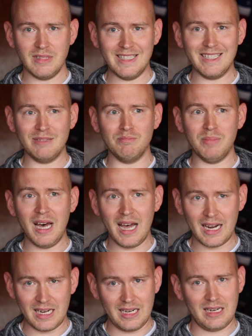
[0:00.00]
in the
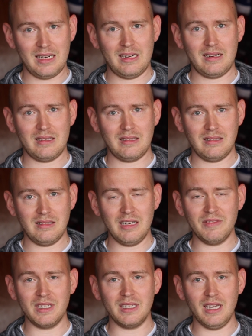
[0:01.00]
body
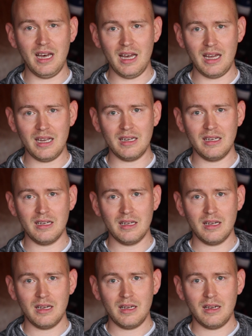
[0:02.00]
of the God
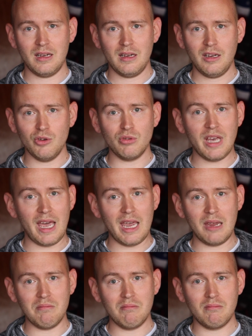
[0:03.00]
who
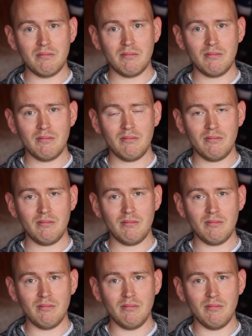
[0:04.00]
came
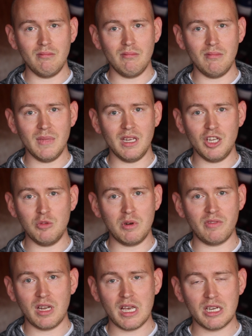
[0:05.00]
in
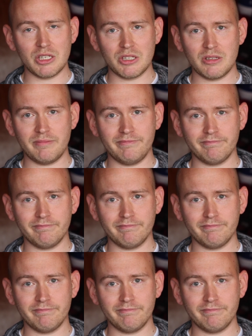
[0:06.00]
human flesh.